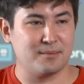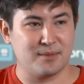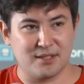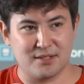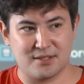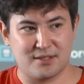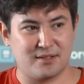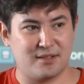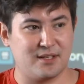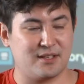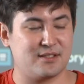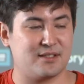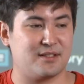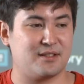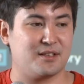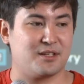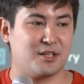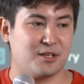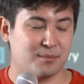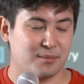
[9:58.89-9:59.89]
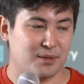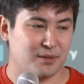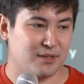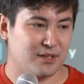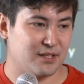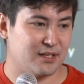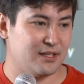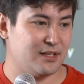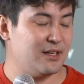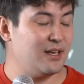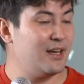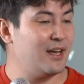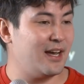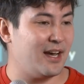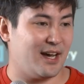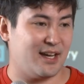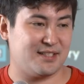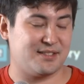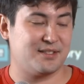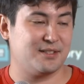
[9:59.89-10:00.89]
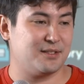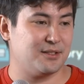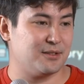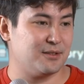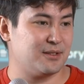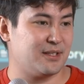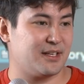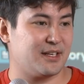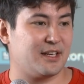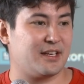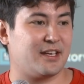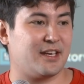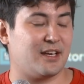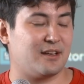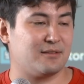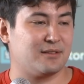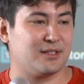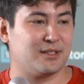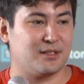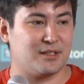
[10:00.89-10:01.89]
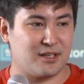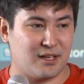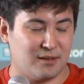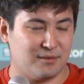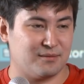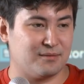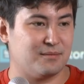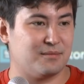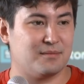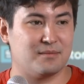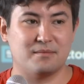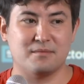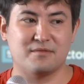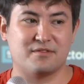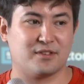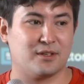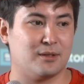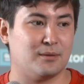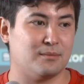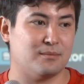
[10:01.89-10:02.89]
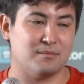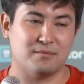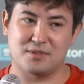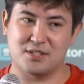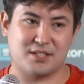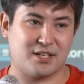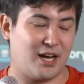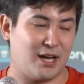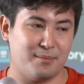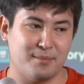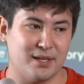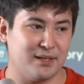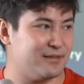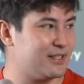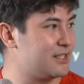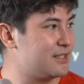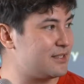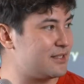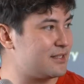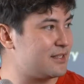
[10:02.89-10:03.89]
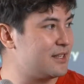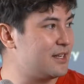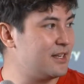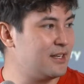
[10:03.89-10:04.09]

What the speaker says: These are things that the community has to do. Like it can't really come from Sky Mavis.